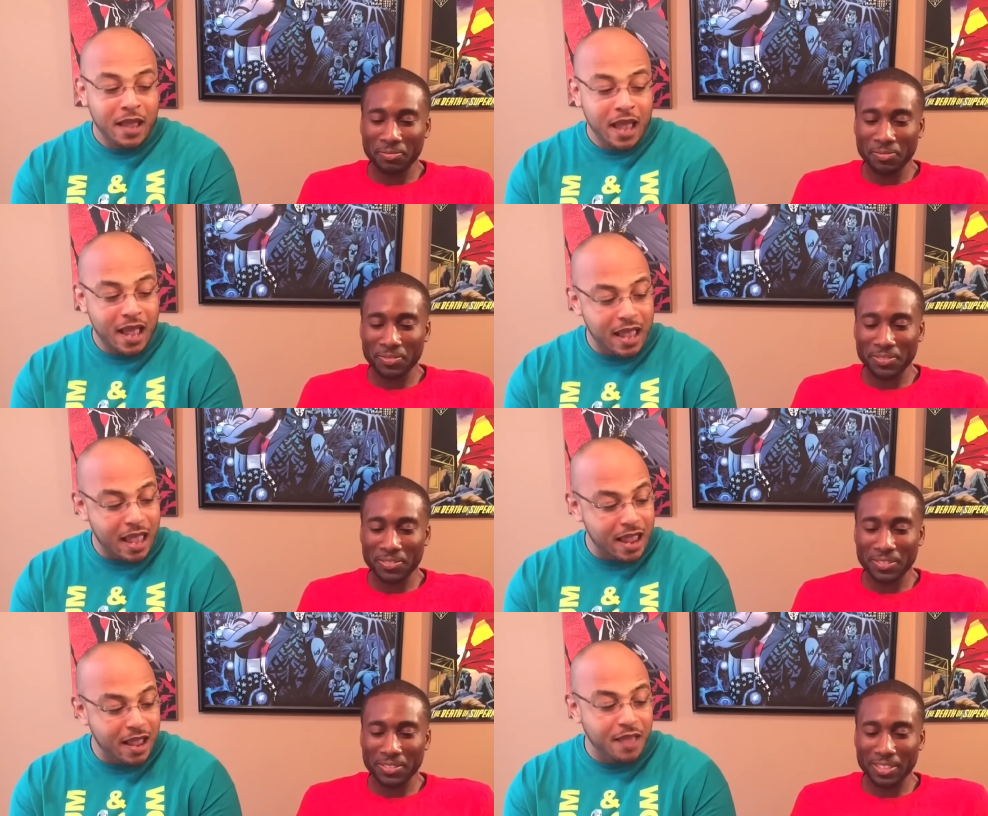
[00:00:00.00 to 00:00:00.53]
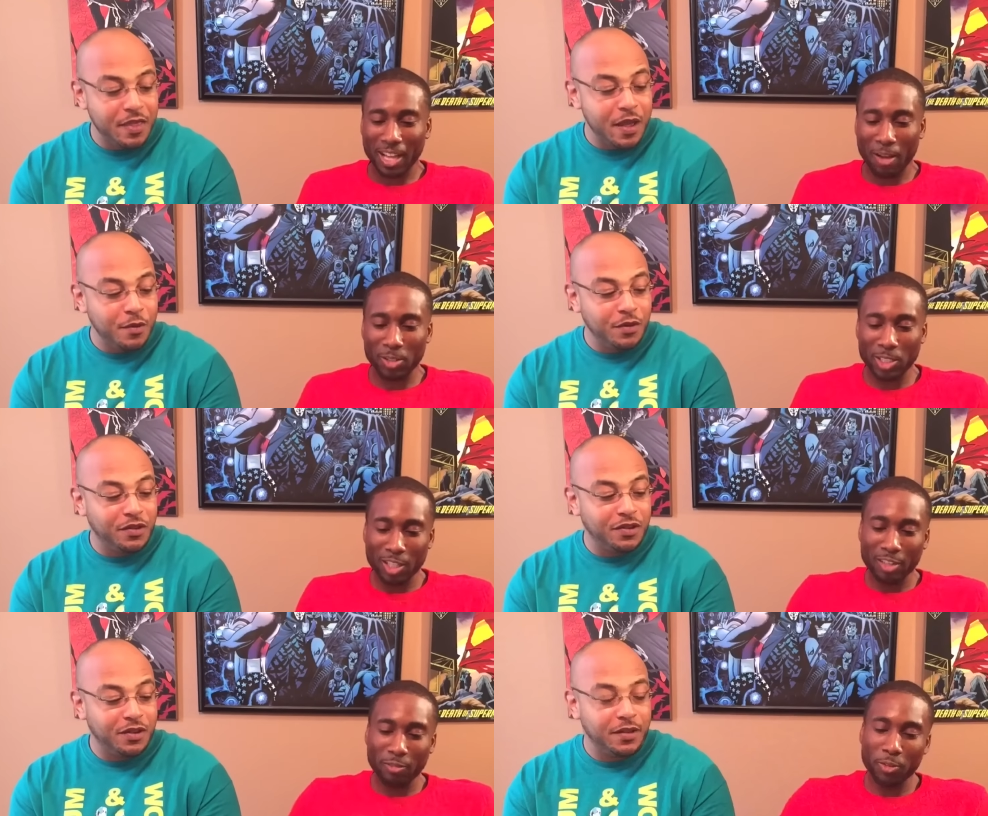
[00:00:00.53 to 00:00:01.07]
Speaker 1: I, yeah, I was, was,
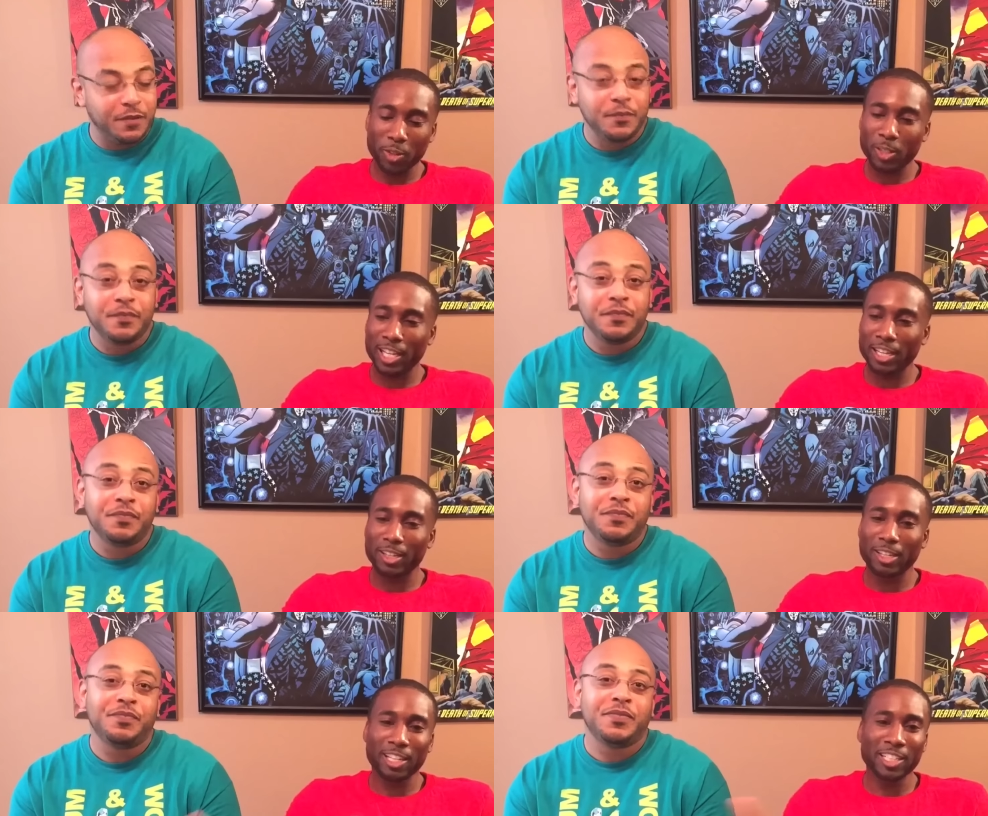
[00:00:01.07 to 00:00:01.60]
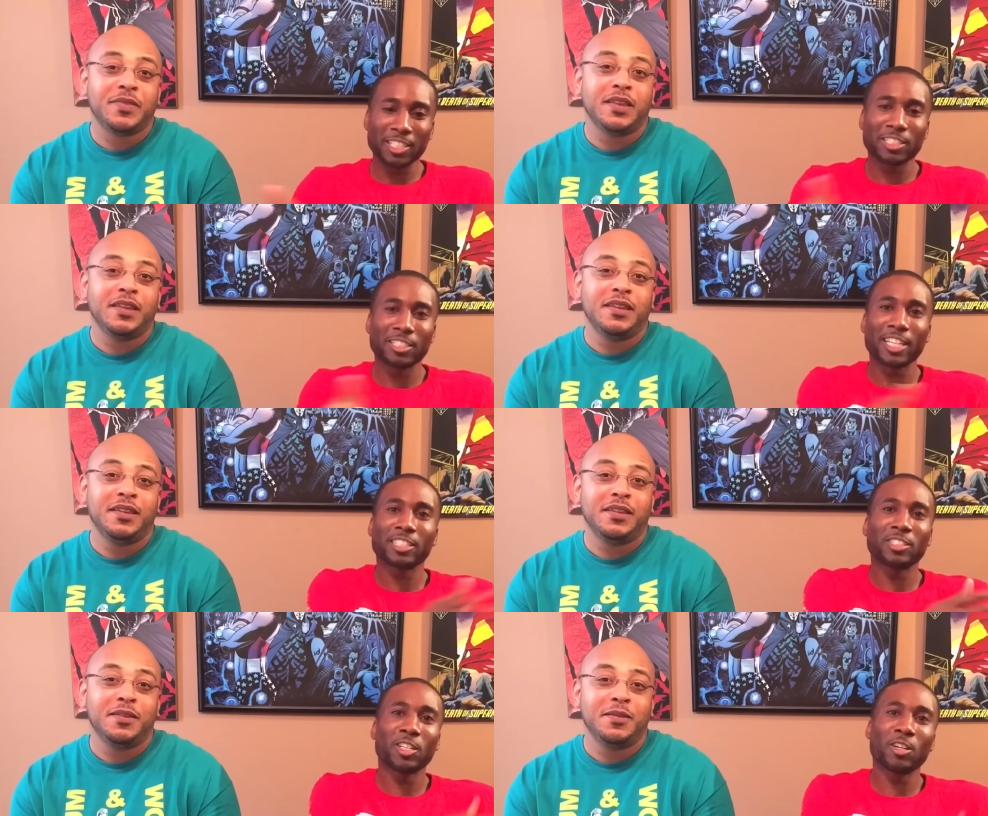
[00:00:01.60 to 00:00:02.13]
looking for like Glenn's
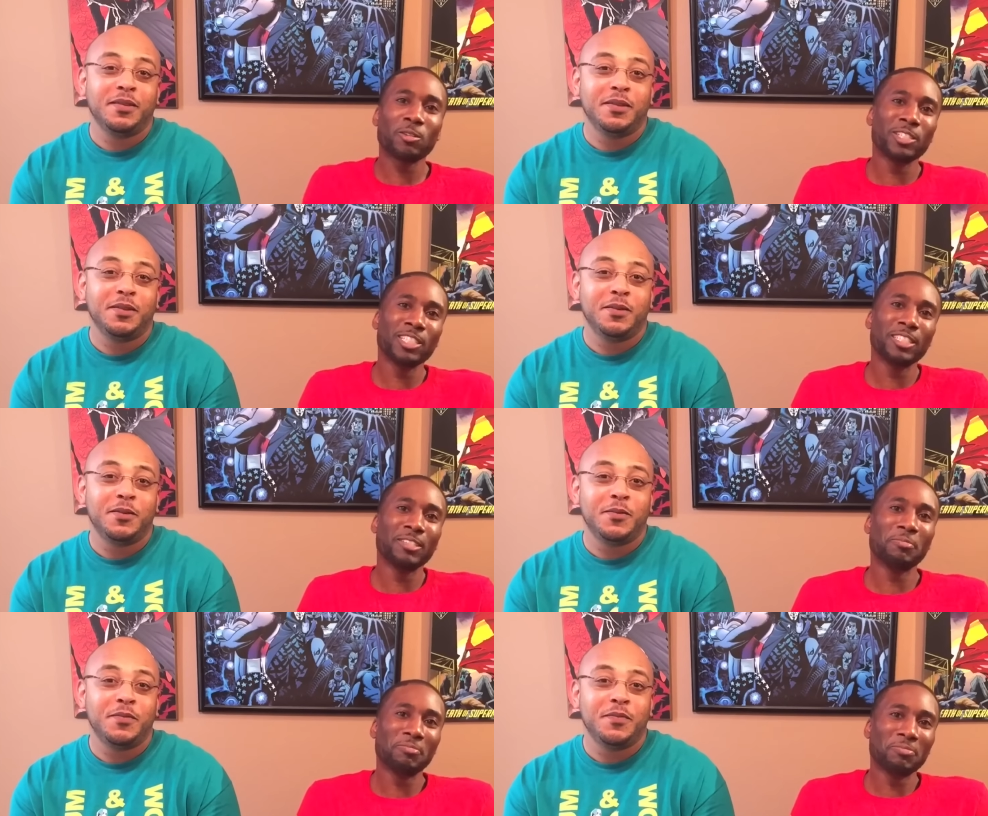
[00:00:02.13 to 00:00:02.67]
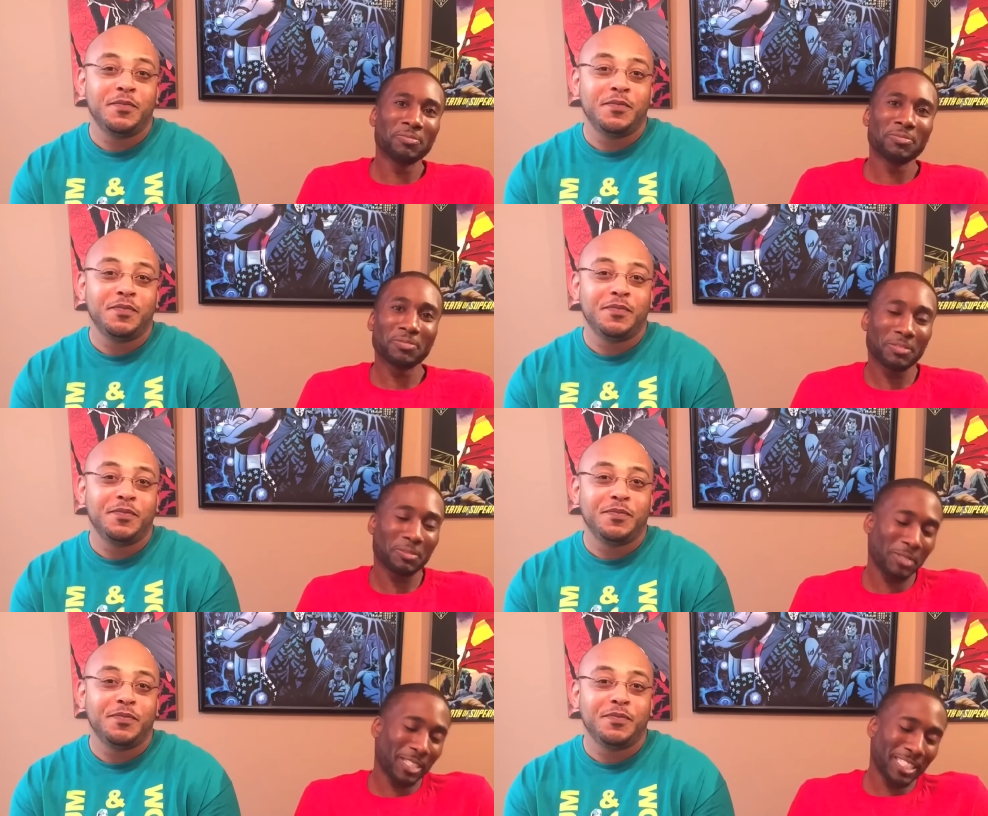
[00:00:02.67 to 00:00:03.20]
next show.
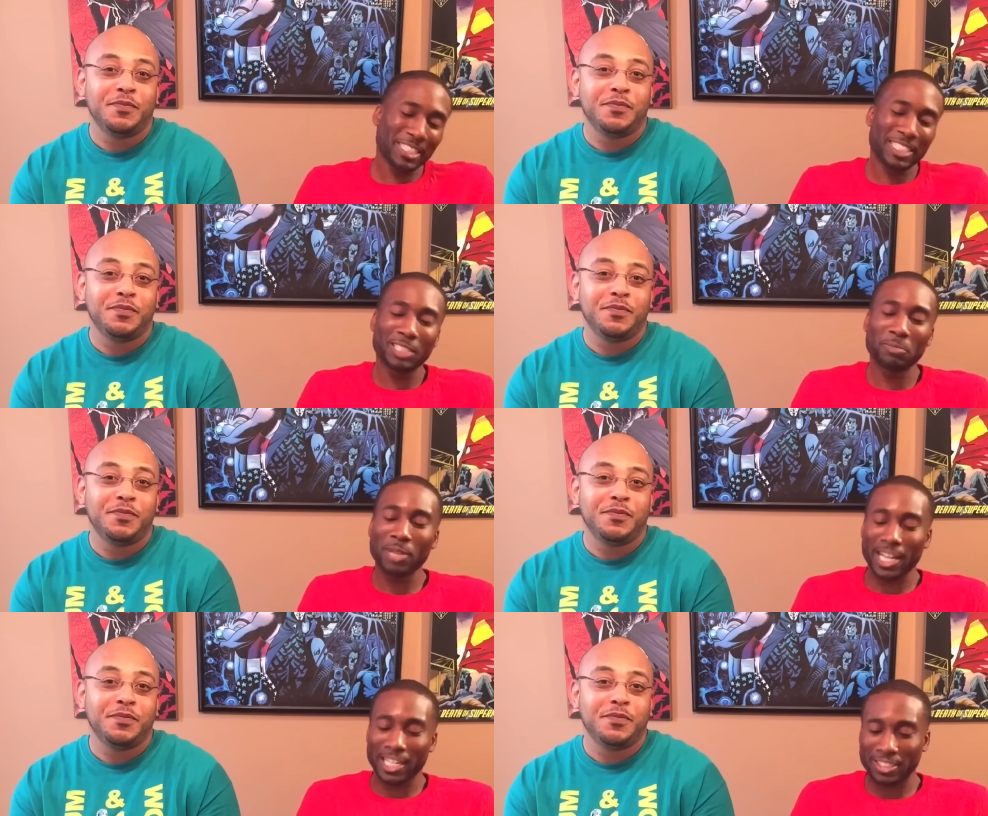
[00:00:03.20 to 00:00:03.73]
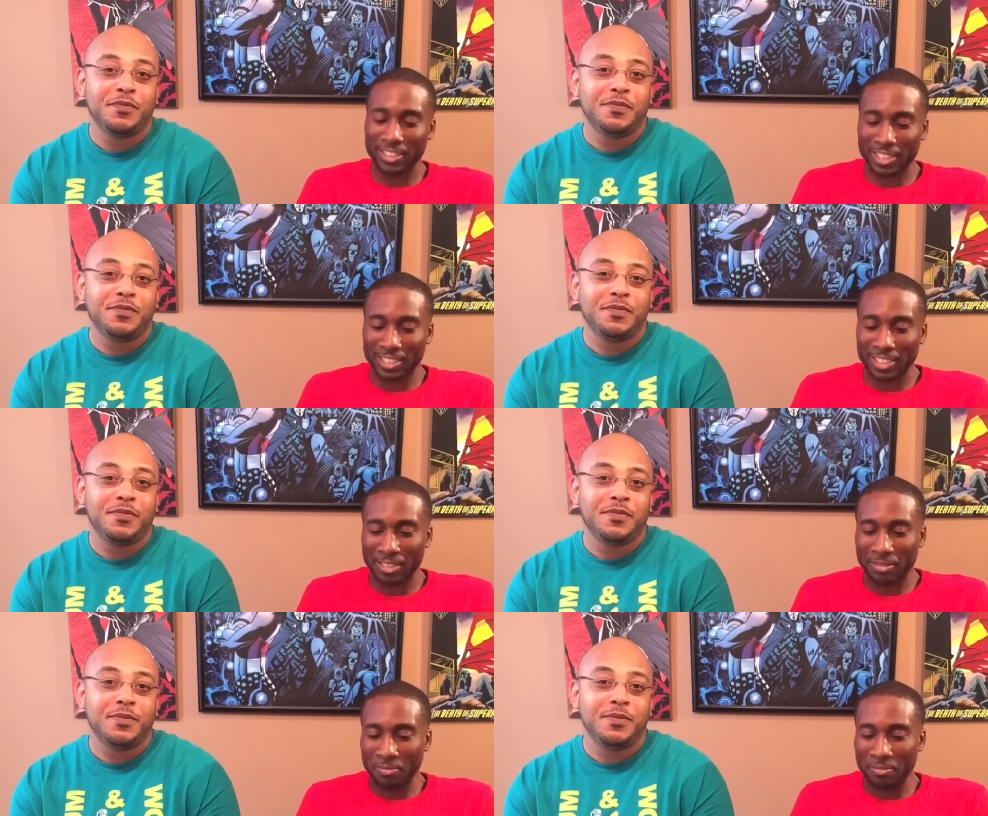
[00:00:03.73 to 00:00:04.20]
He's back, so that's good.